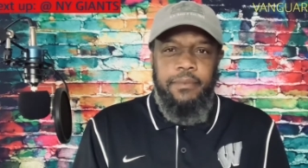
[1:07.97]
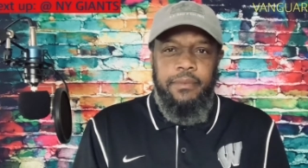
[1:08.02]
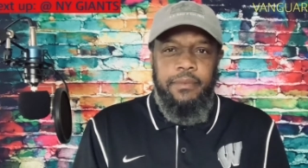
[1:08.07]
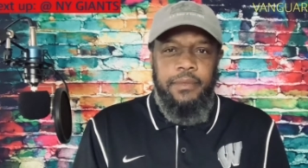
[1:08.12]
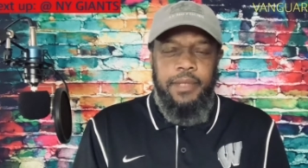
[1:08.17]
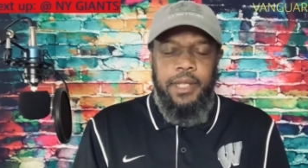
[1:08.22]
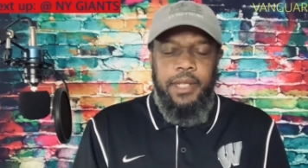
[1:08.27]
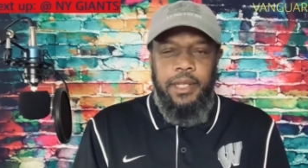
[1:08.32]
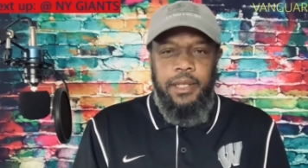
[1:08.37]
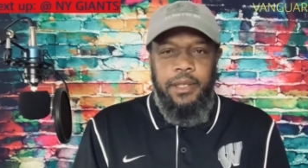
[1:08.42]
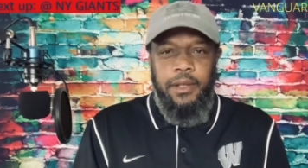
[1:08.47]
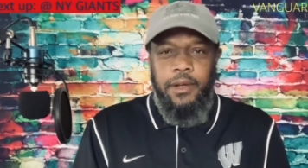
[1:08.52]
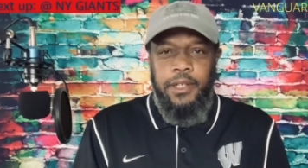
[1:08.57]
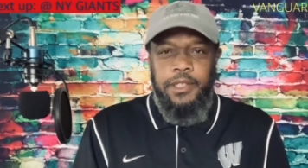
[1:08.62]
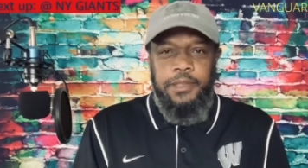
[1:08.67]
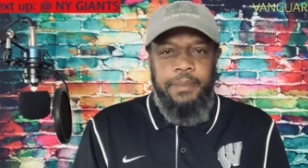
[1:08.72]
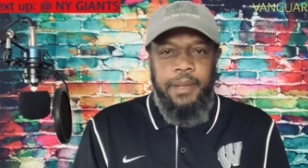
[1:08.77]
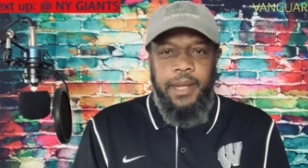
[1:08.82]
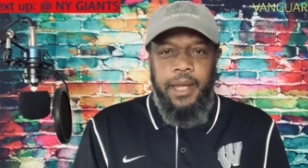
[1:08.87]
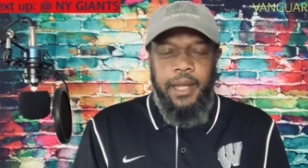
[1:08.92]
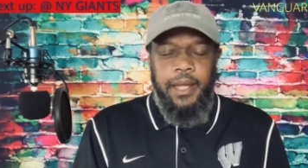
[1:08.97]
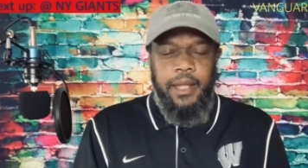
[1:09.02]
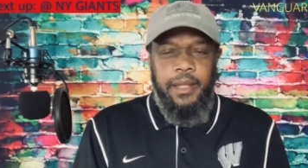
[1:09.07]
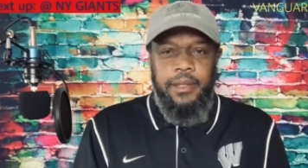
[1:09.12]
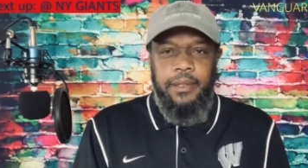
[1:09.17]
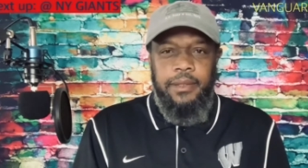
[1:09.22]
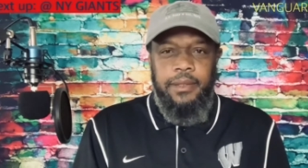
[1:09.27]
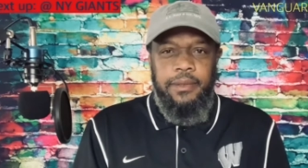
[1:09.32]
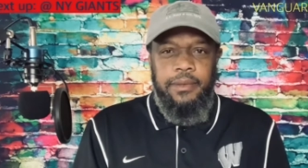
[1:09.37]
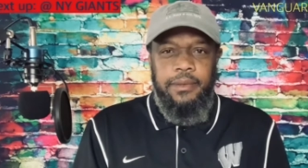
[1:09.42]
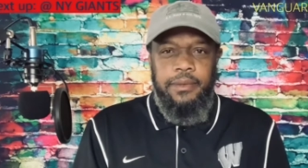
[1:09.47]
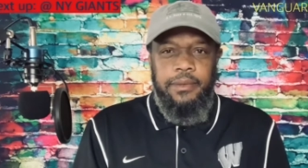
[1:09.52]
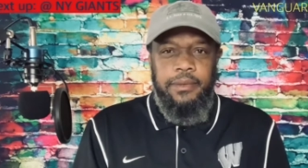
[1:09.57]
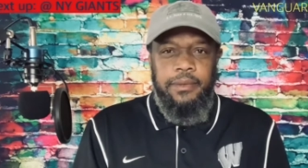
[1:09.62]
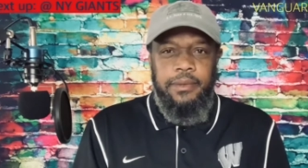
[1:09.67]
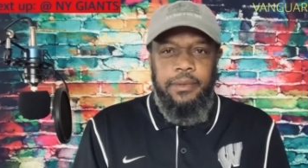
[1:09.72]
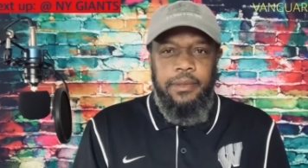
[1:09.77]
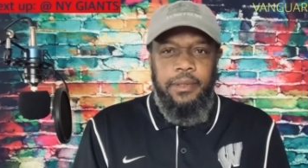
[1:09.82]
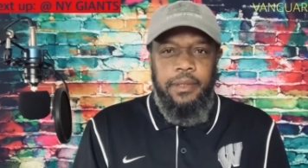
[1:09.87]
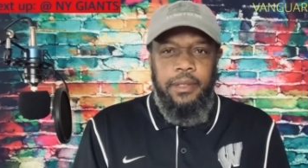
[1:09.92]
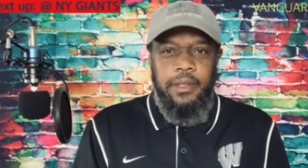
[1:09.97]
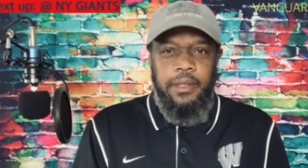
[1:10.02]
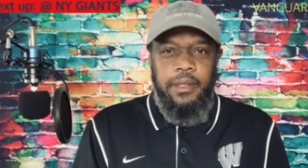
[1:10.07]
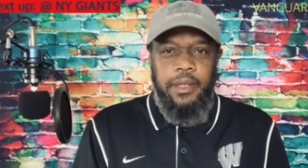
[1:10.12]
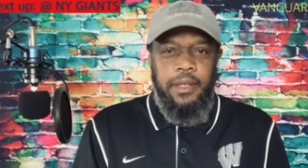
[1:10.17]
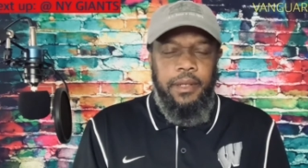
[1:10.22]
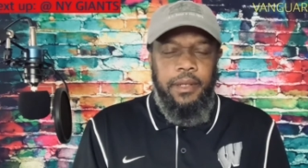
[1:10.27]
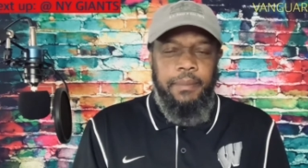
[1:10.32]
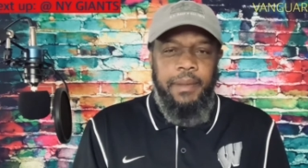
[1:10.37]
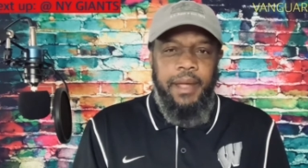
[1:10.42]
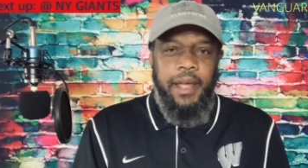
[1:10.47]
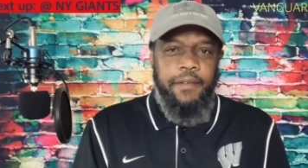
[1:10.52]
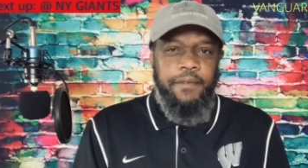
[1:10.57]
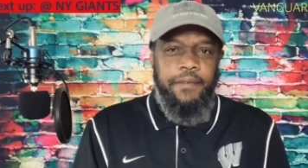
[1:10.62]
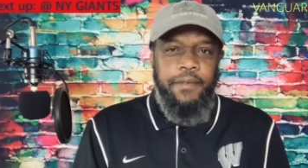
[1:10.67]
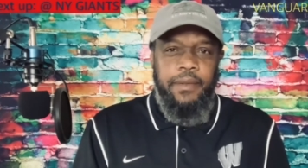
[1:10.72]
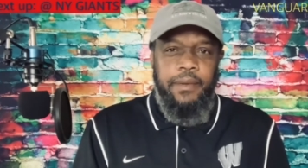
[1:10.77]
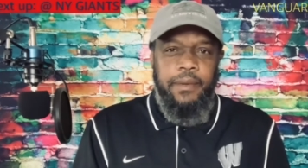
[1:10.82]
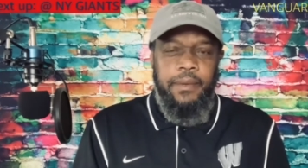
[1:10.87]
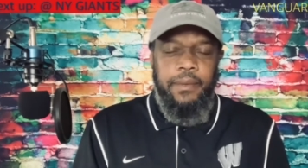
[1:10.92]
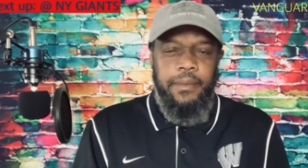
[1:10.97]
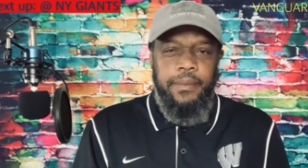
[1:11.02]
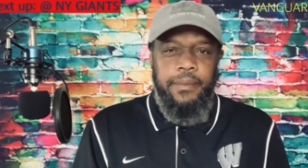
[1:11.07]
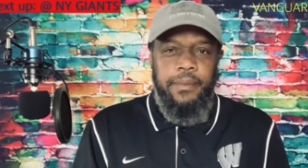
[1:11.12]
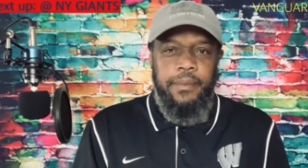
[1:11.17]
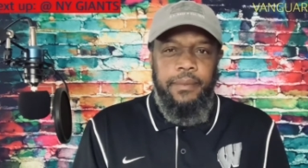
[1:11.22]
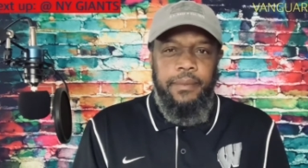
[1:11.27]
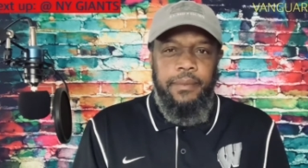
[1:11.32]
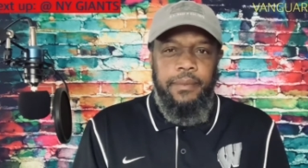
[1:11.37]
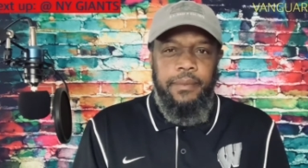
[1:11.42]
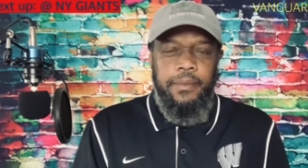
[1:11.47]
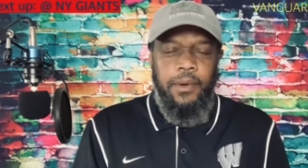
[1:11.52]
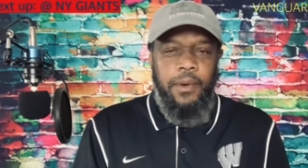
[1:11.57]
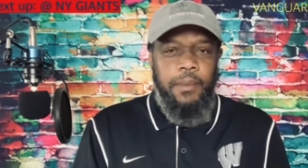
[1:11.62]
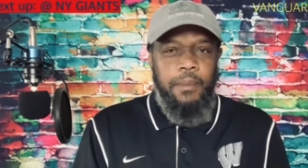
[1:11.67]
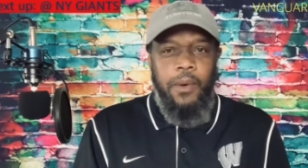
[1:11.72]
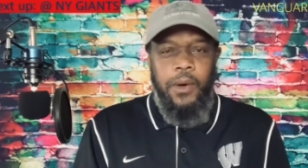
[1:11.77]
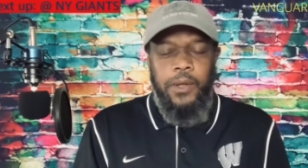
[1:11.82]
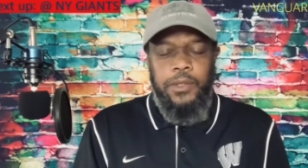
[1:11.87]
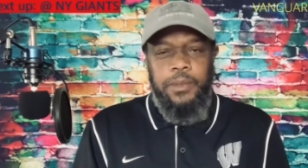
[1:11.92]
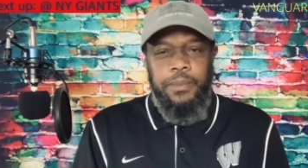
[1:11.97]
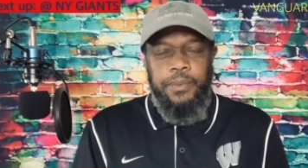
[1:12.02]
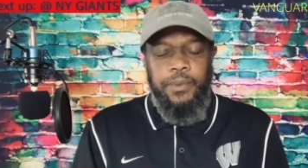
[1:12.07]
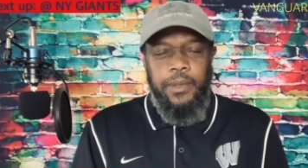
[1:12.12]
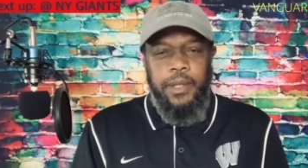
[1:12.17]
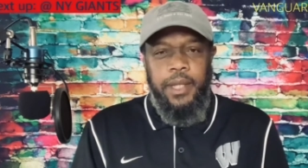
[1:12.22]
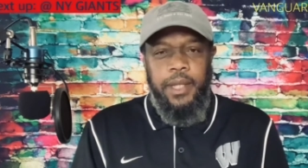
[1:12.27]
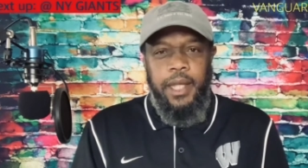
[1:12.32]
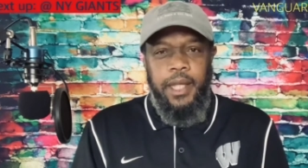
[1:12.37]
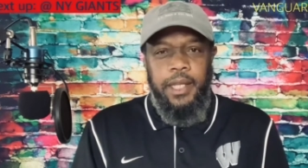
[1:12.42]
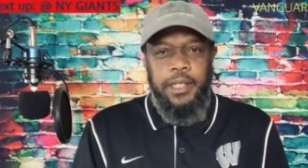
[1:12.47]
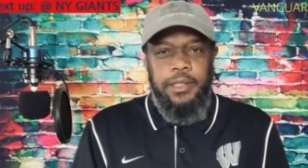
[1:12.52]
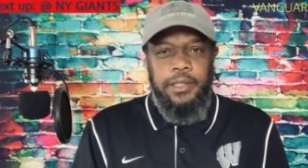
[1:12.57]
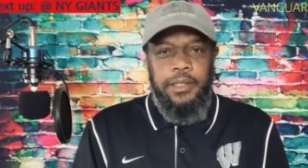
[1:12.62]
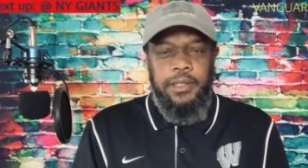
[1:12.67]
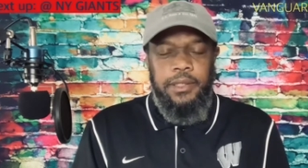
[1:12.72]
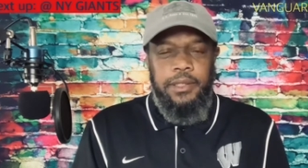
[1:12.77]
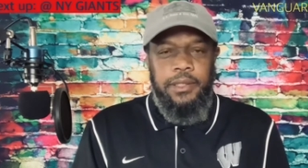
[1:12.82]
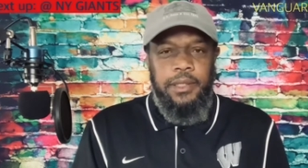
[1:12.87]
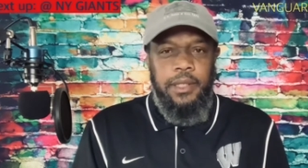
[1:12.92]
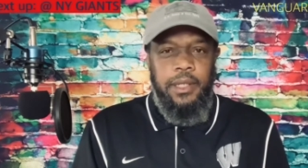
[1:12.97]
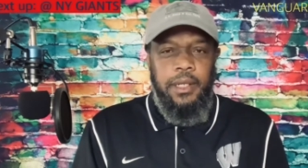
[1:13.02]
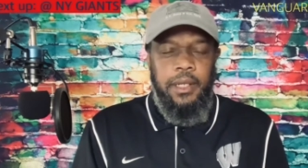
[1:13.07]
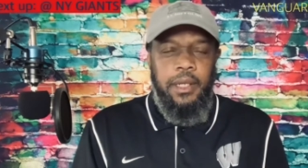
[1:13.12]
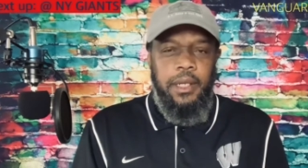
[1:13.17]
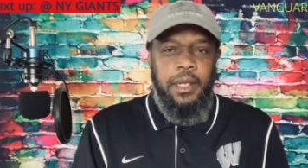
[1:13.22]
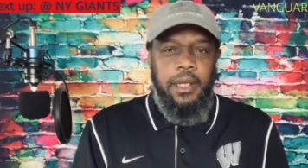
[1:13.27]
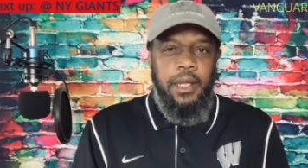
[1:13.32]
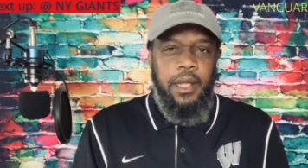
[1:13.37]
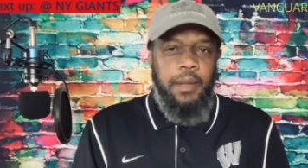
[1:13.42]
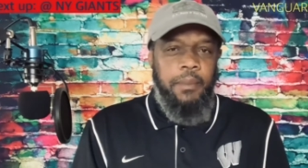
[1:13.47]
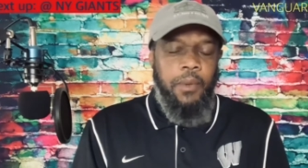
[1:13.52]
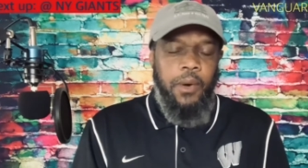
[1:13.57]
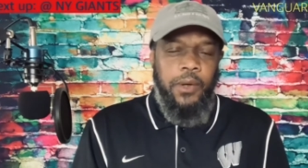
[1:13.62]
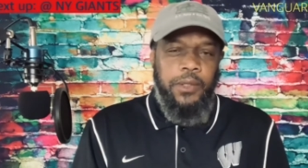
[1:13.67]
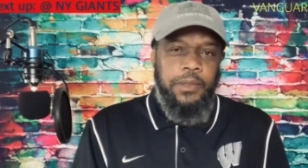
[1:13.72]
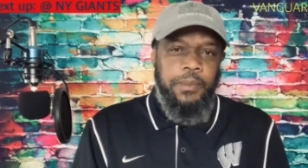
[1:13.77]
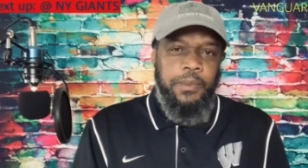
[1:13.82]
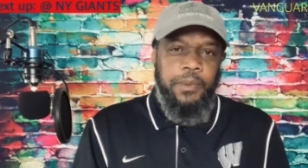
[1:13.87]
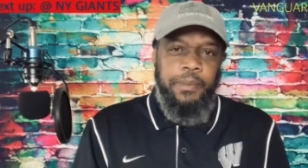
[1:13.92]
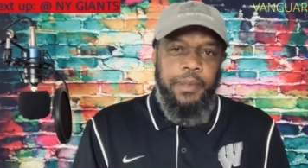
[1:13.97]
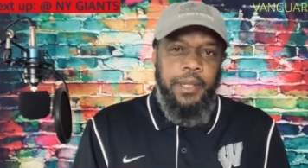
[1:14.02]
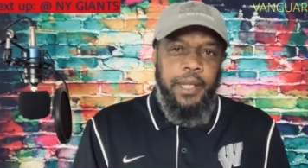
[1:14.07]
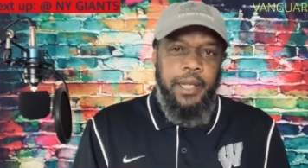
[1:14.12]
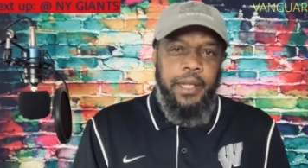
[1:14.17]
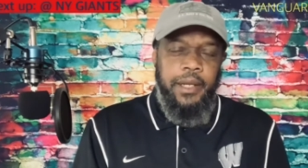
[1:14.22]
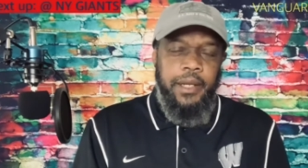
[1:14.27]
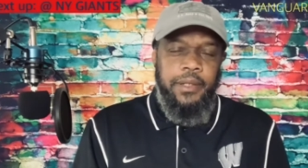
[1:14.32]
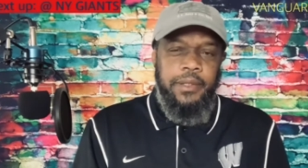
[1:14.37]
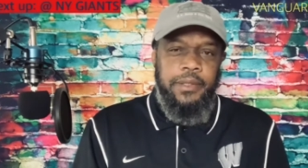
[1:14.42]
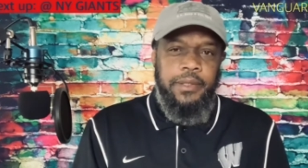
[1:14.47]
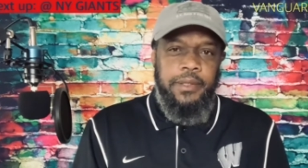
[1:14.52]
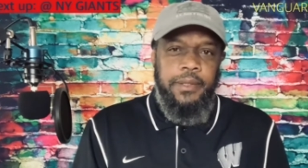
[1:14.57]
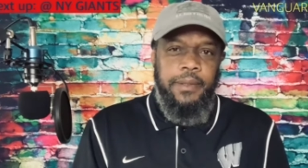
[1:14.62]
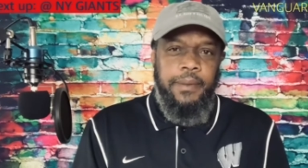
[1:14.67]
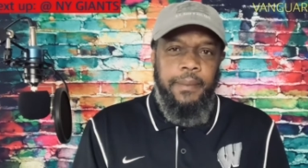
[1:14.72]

10 yards back in the backfield on multiple occasions and multiple players.